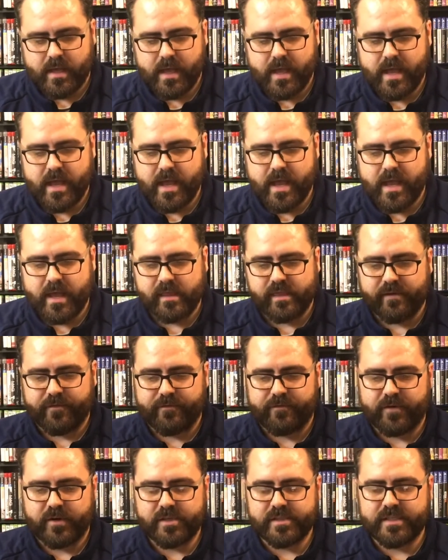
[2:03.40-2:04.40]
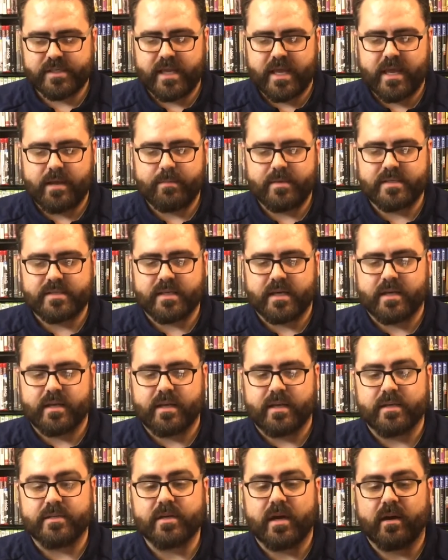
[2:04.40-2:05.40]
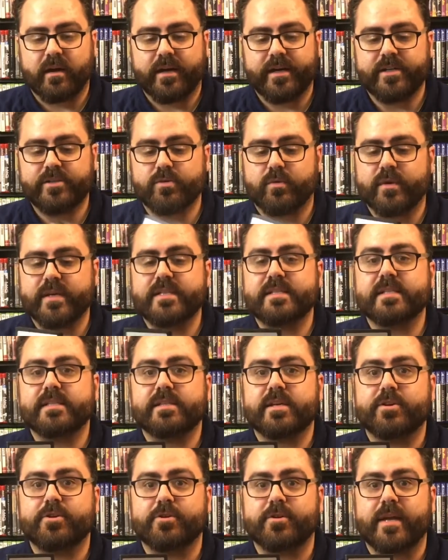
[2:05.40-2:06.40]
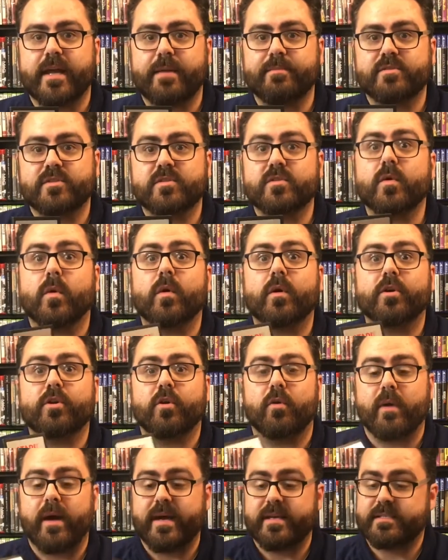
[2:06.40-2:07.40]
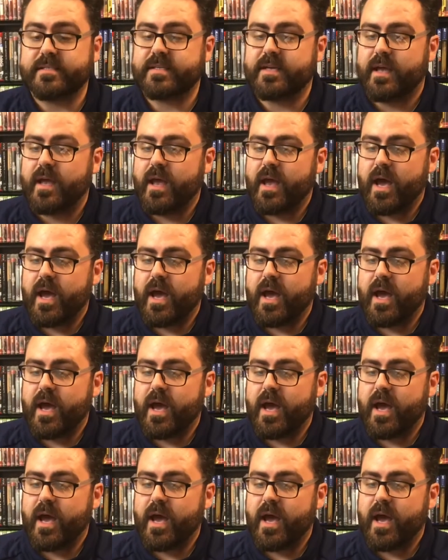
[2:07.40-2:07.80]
Okay, the first game is an Atari 2600 game, Sword Quest.